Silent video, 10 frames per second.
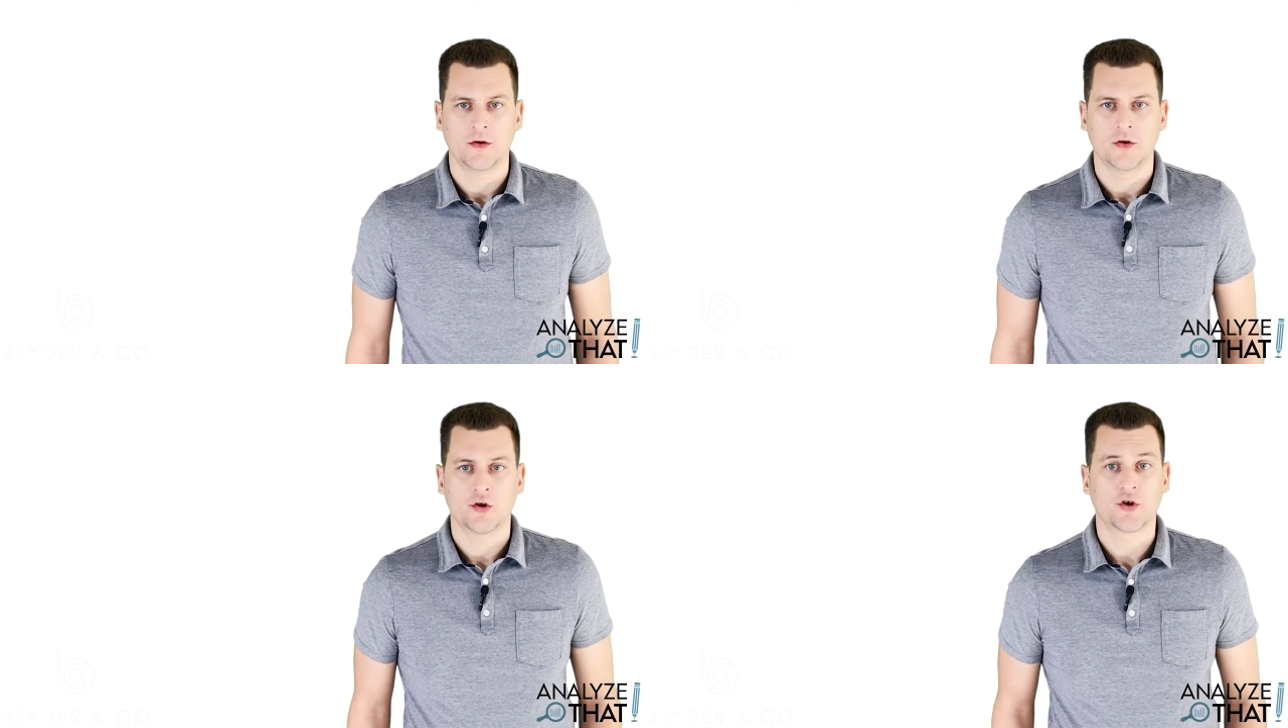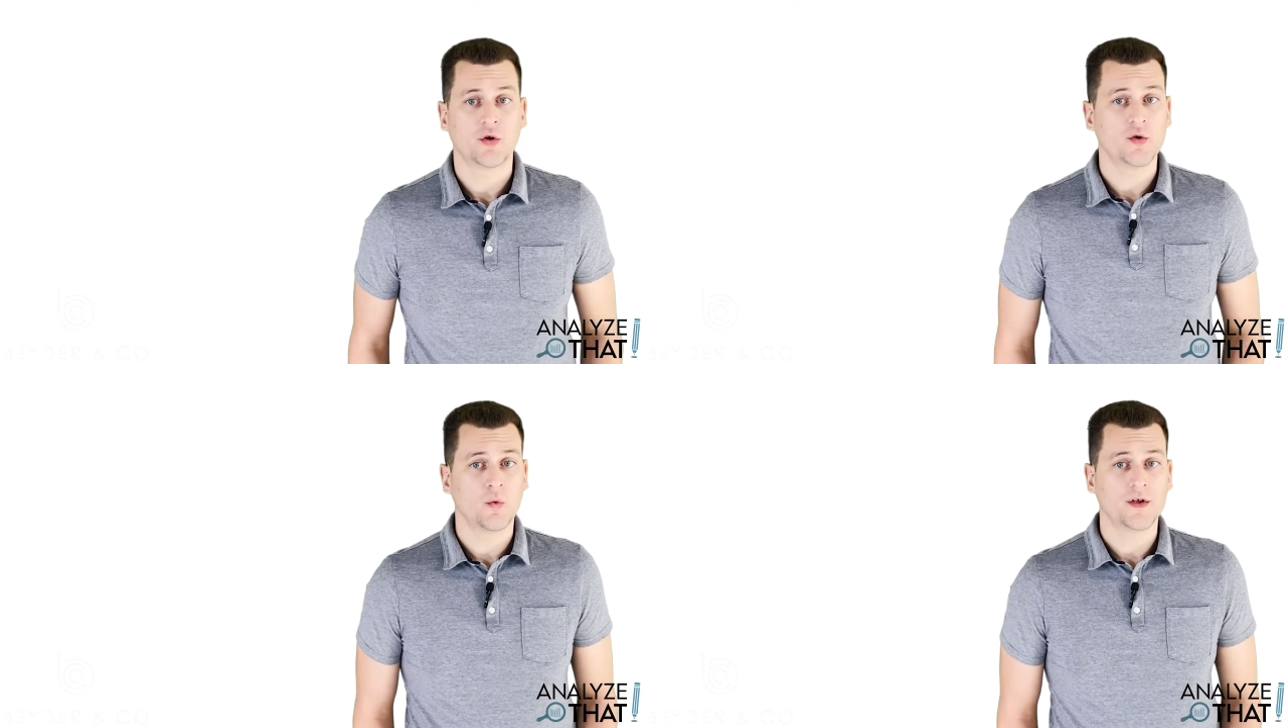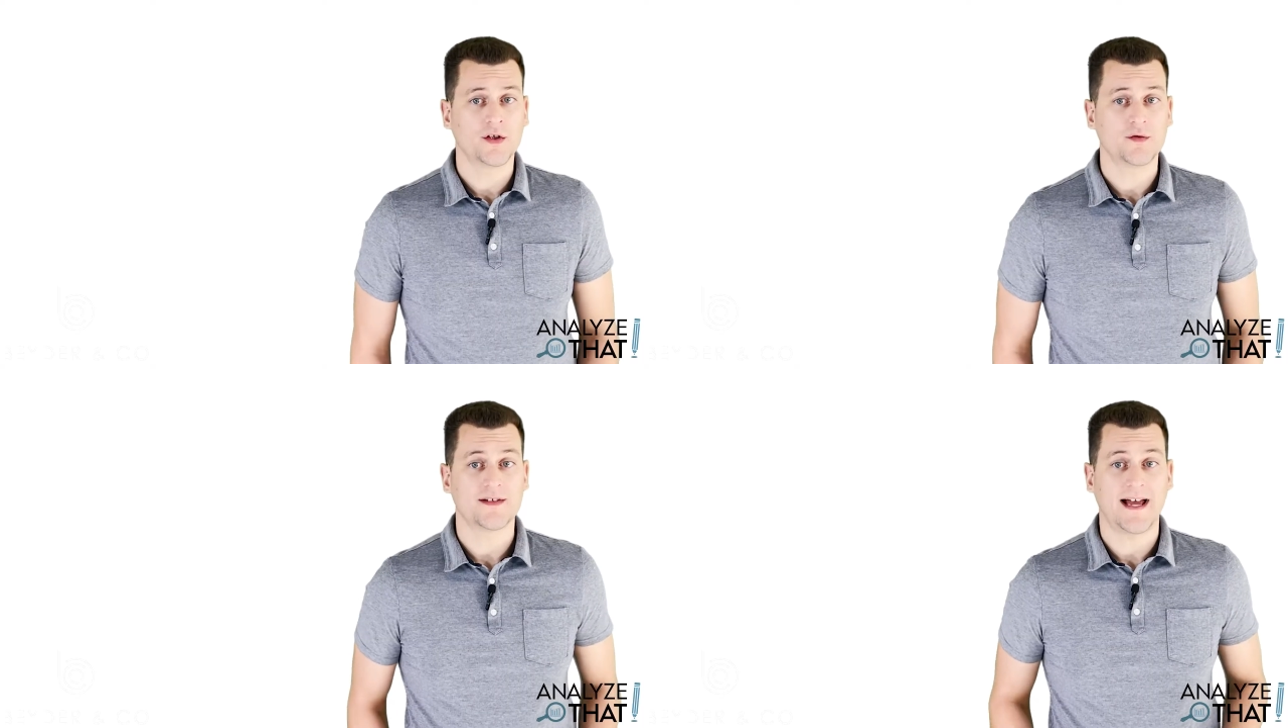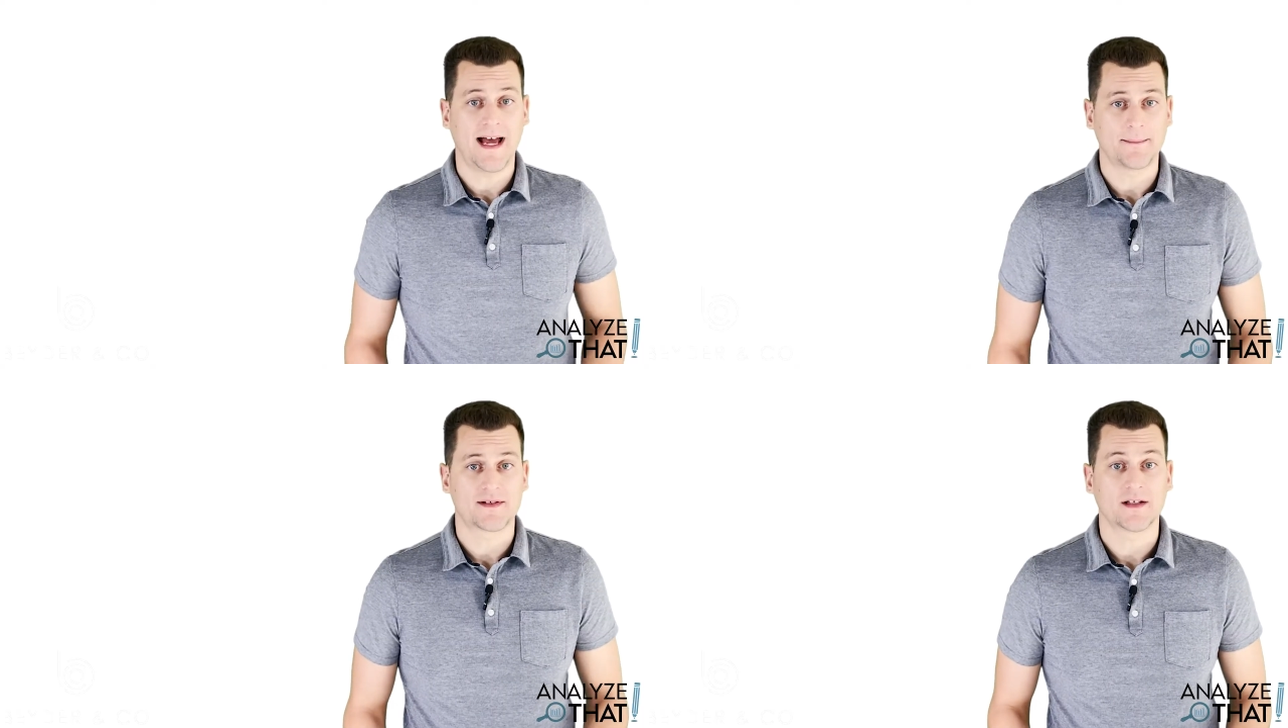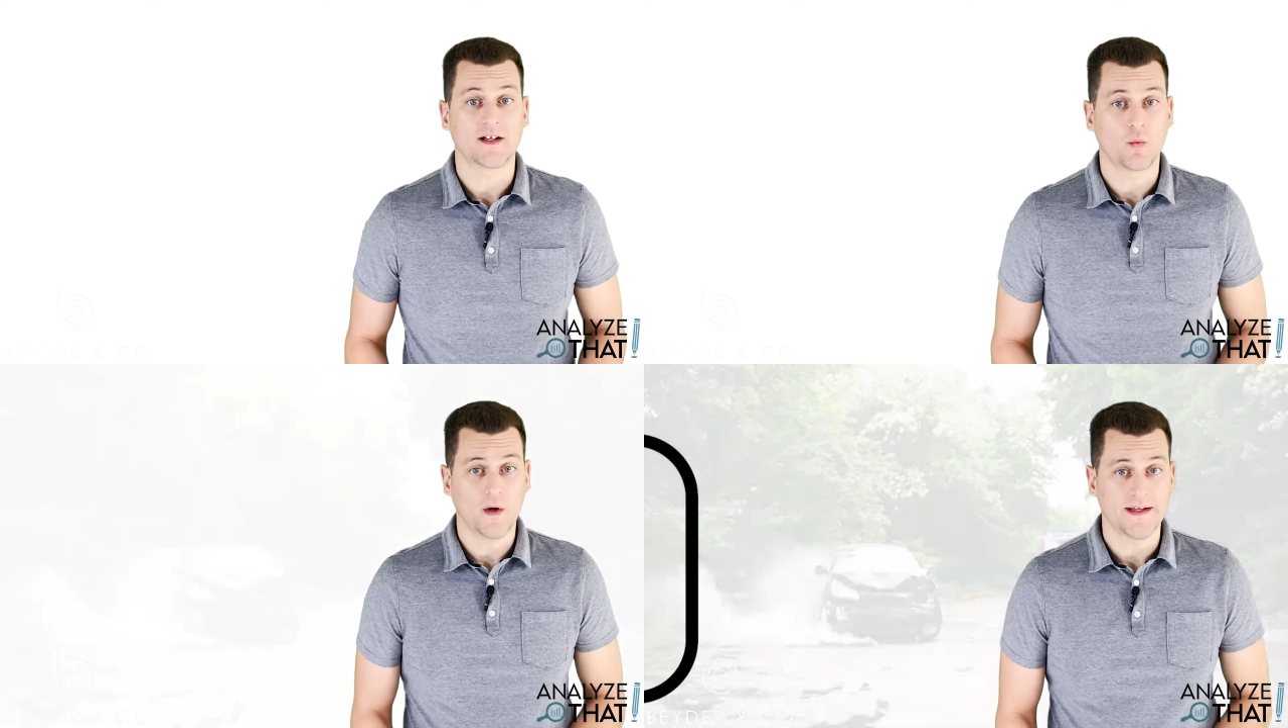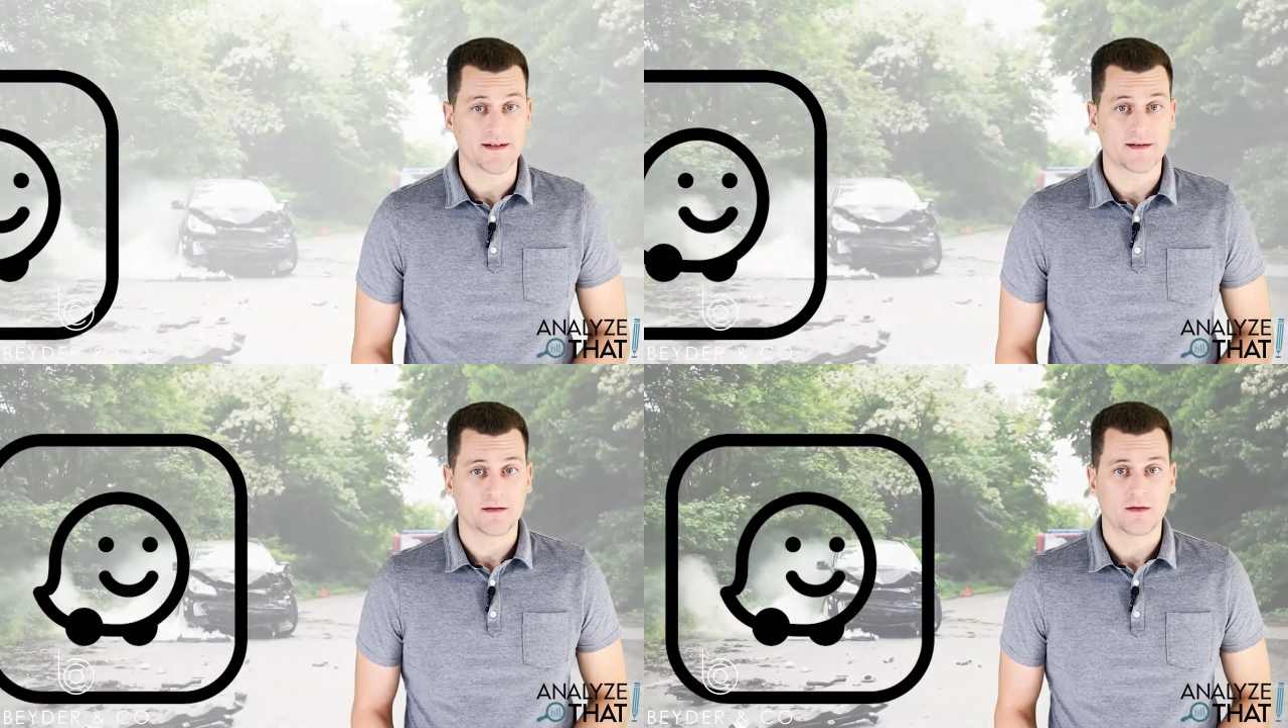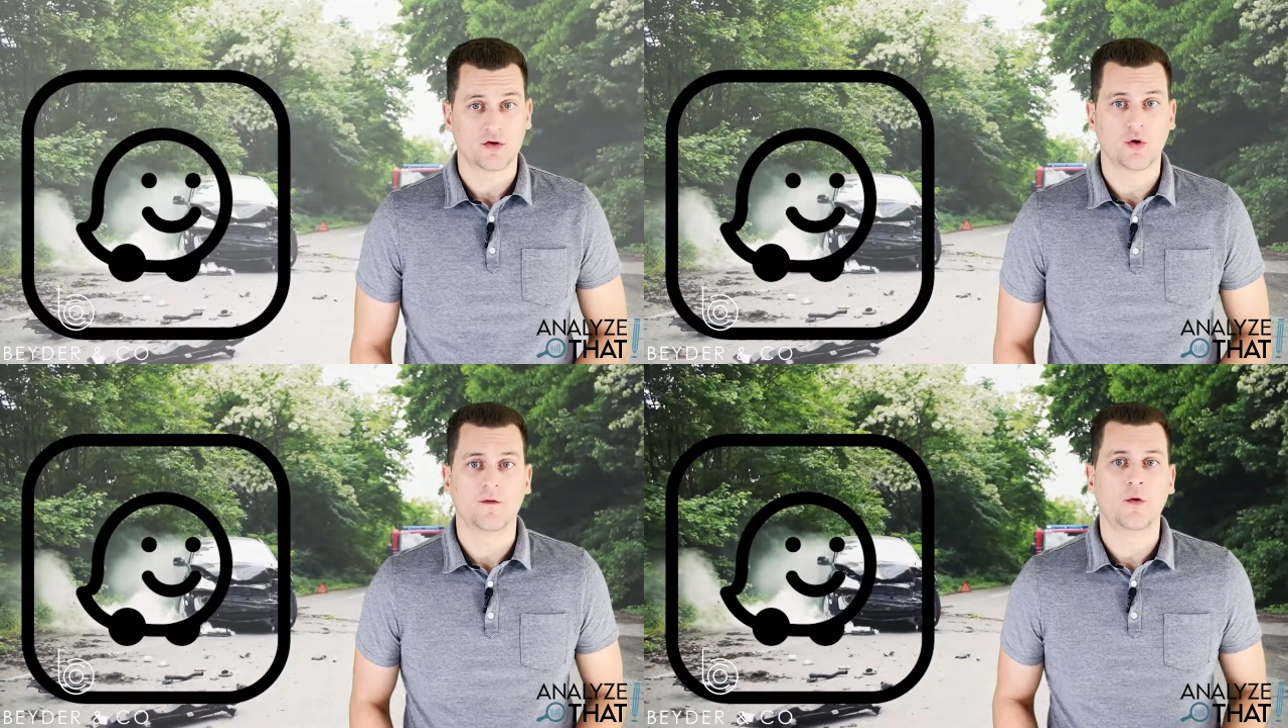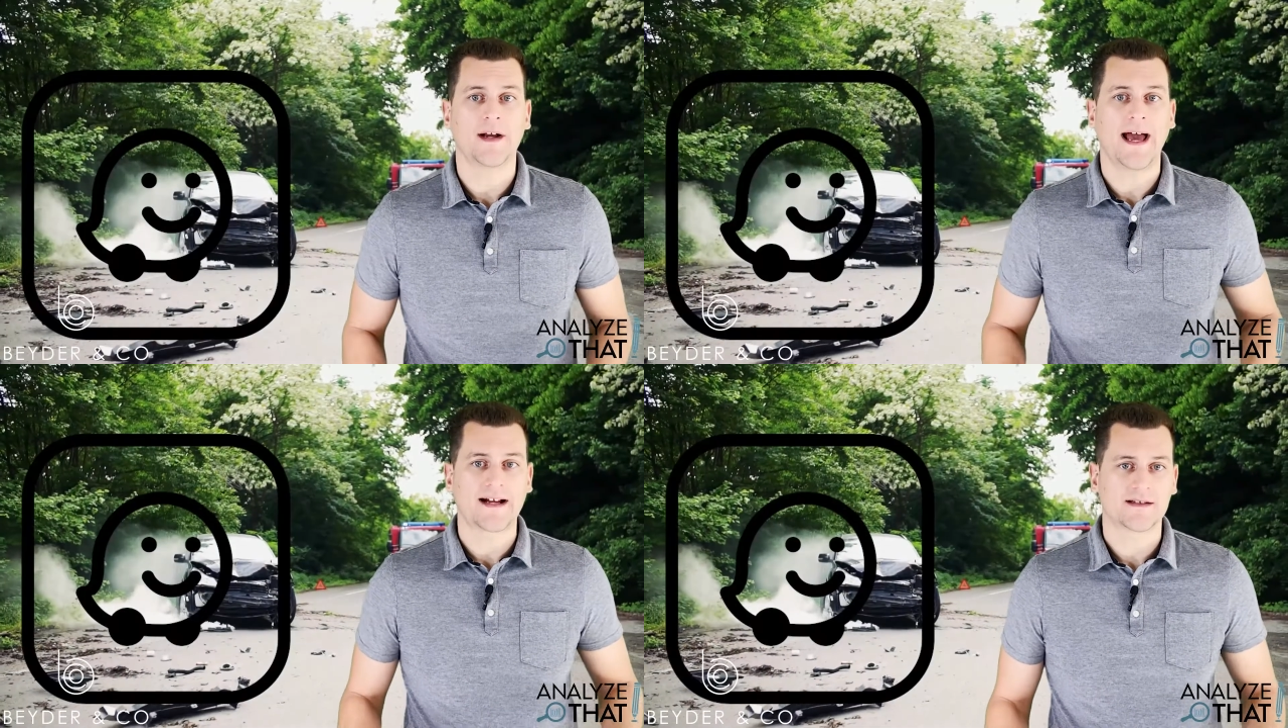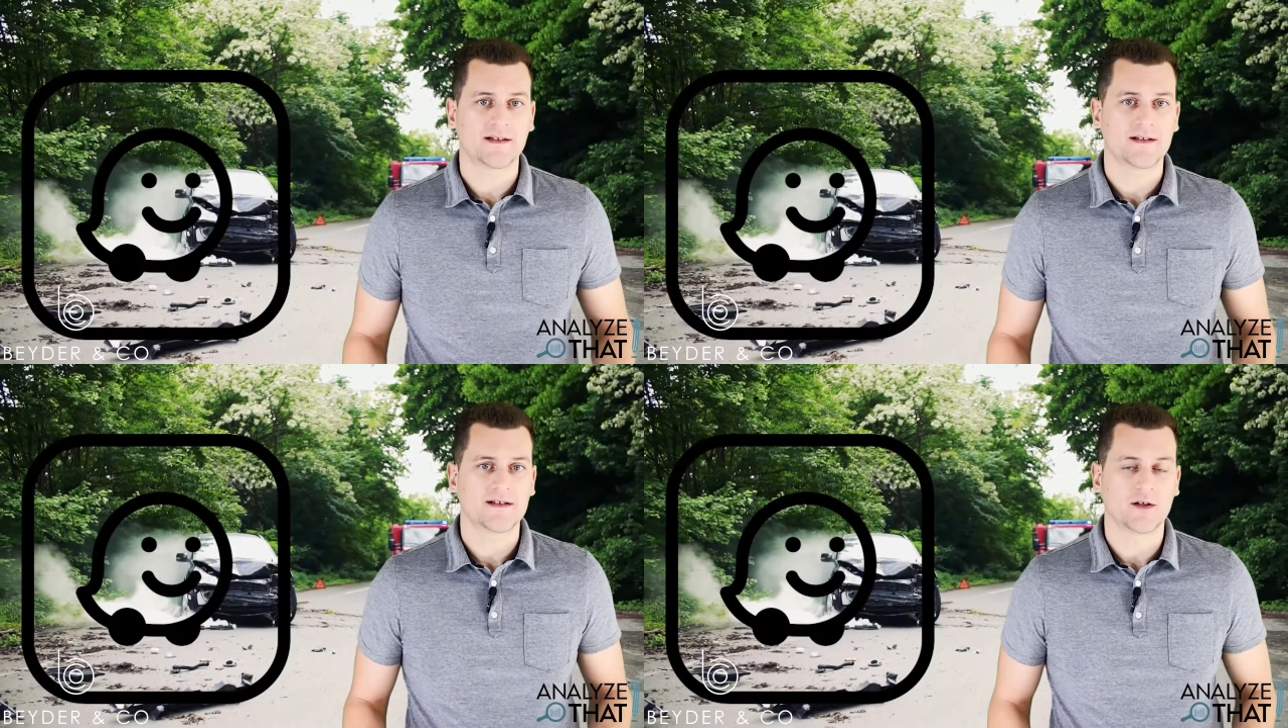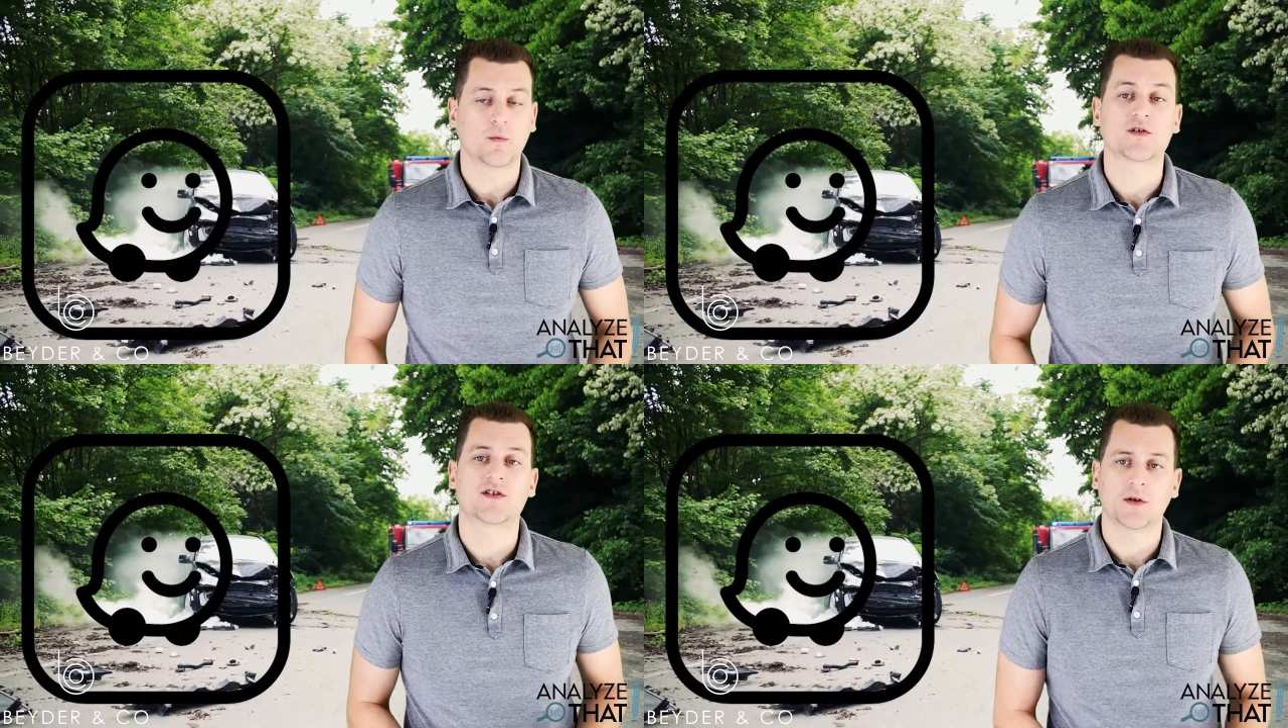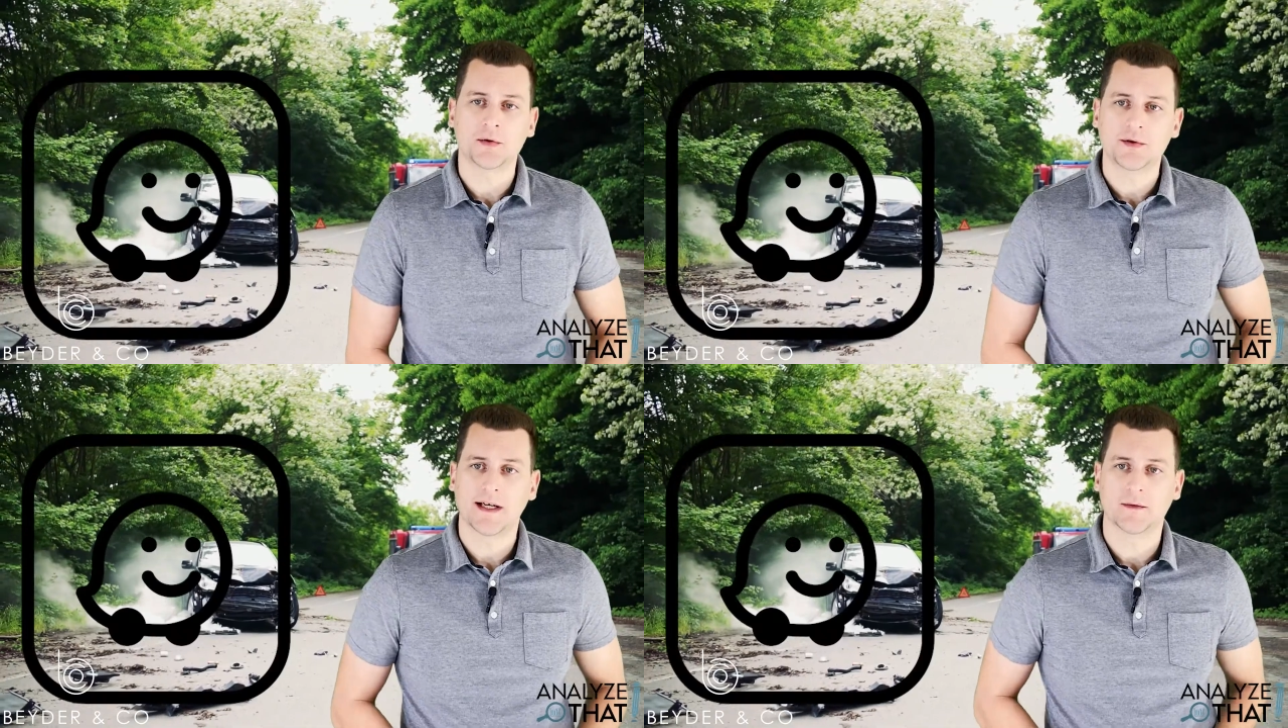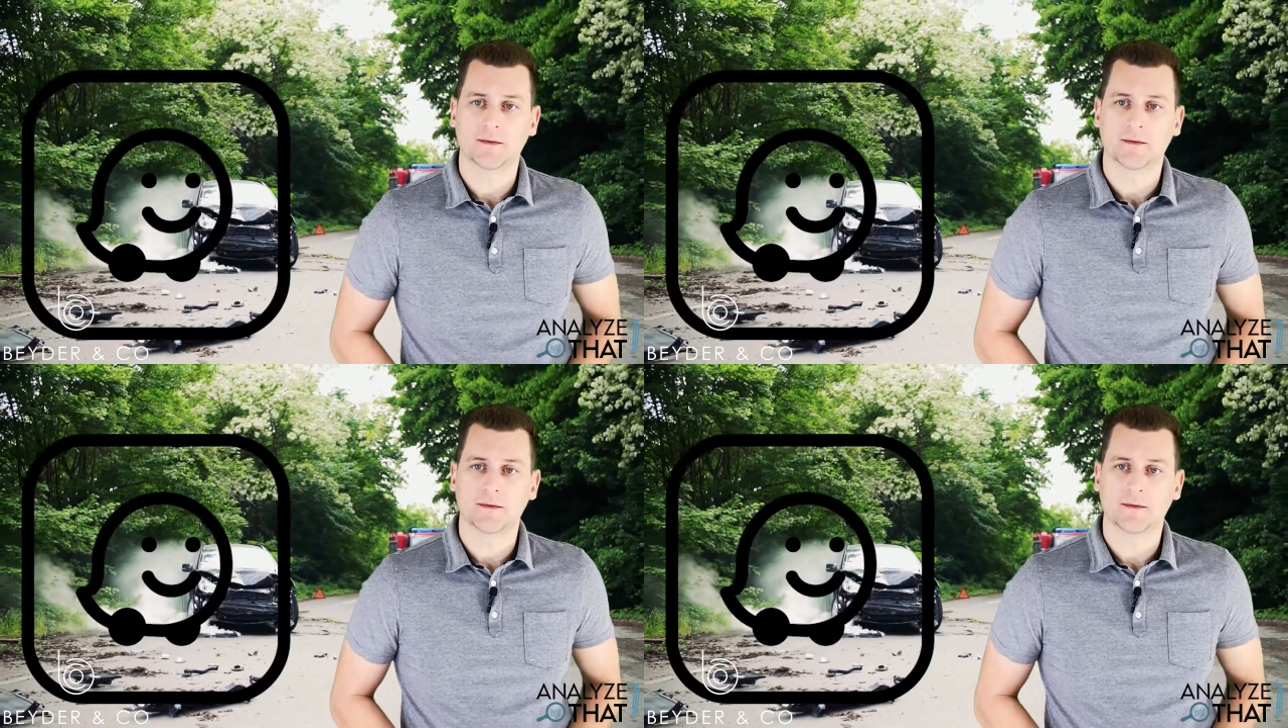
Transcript: You're going to want to use apps like Waze to avoid accidents that will slow you down.